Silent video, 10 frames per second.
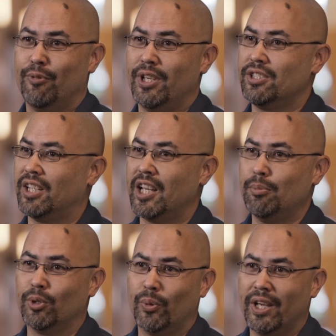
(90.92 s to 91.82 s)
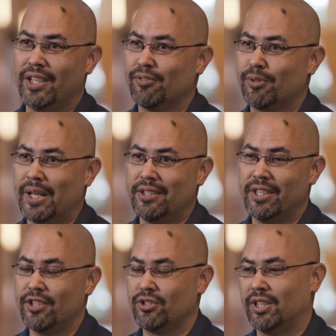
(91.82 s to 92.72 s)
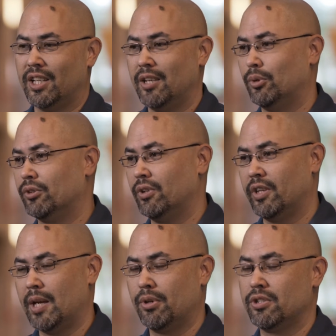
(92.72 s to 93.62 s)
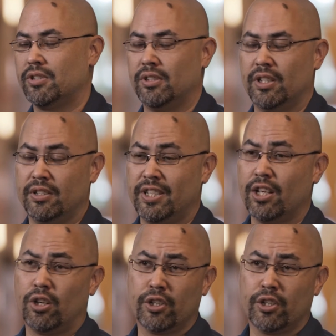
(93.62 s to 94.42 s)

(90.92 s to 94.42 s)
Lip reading: he's not able to wake up from that text, or not able to, that person, tech on